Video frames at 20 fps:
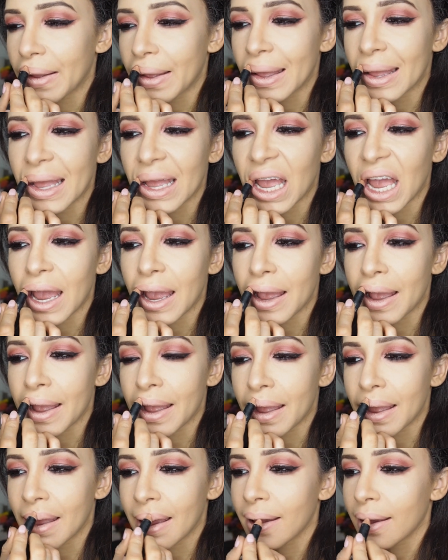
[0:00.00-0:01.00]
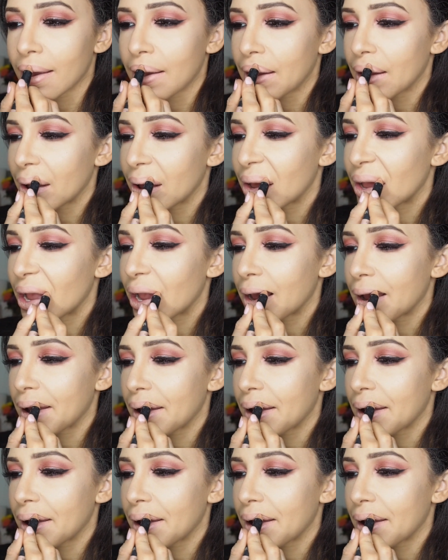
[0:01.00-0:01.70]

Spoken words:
Flesh colour pencil,